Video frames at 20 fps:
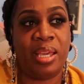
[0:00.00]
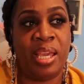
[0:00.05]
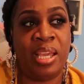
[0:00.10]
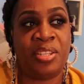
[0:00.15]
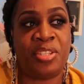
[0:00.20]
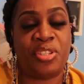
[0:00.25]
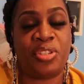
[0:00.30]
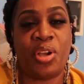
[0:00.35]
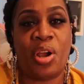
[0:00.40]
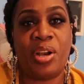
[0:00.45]

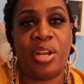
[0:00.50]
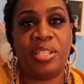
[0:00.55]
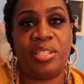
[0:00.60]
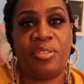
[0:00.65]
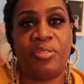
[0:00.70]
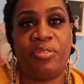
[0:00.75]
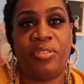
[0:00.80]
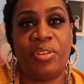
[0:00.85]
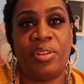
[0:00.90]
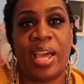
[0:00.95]
it started
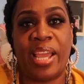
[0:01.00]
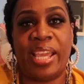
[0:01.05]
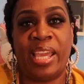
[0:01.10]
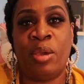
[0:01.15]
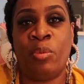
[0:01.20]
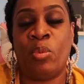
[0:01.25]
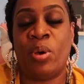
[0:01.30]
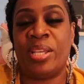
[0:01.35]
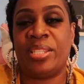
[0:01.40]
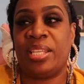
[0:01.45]
to feel like
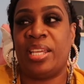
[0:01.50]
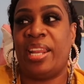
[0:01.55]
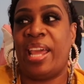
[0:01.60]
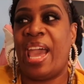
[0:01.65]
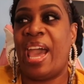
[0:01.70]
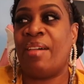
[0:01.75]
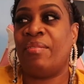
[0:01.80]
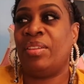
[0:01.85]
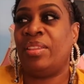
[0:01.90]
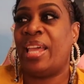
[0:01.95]
it wasn't
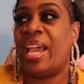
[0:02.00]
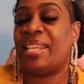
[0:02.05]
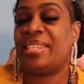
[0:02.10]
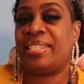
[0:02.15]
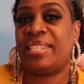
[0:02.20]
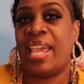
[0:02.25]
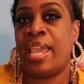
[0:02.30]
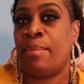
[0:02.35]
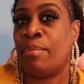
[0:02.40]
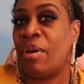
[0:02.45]
having that
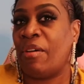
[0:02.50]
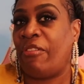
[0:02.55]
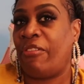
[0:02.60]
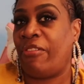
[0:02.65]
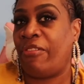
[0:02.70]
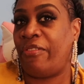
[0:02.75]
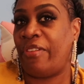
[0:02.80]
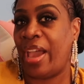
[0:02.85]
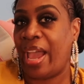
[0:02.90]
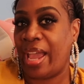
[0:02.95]
same
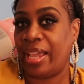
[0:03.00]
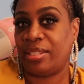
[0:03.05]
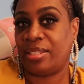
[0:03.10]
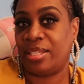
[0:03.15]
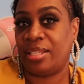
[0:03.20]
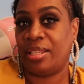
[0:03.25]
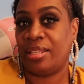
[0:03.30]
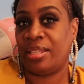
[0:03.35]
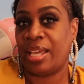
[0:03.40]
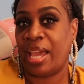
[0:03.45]

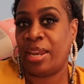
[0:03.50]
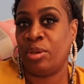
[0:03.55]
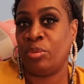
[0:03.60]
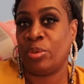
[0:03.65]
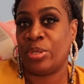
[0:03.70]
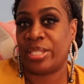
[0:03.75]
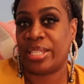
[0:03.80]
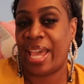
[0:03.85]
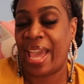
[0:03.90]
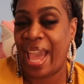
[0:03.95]
effect that it
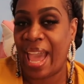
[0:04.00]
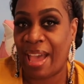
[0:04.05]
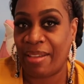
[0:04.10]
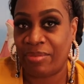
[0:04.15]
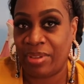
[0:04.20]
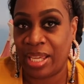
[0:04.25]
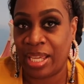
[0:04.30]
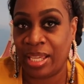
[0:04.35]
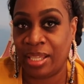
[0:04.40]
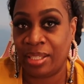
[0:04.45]
was
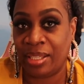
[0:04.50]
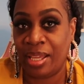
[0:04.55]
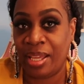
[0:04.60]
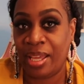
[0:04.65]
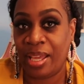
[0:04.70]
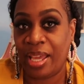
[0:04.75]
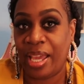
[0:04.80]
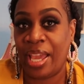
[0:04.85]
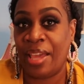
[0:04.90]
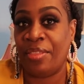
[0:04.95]
having
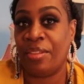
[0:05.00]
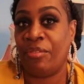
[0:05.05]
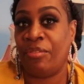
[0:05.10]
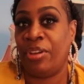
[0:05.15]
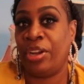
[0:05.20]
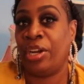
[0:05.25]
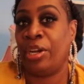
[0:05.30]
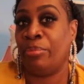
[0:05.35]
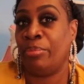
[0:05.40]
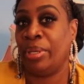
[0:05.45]
in the
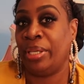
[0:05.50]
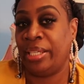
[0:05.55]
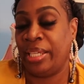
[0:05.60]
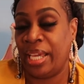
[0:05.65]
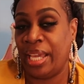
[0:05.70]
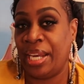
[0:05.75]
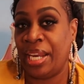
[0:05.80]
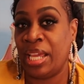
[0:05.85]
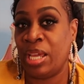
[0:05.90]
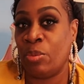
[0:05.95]
very
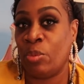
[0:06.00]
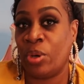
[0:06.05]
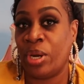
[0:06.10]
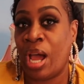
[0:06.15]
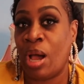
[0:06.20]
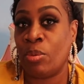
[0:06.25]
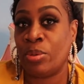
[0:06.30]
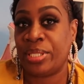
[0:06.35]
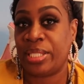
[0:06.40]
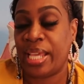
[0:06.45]
beginning when
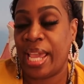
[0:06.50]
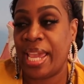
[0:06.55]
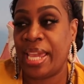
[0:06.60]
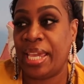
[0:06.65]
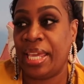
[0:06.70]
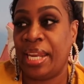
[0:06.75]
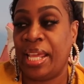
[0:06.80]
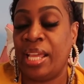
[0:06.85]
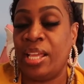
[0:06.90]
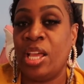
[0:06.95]
I was
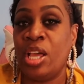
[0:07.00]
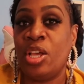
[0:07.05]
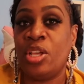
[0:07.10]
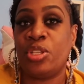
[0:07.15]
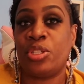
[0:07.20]
taking it.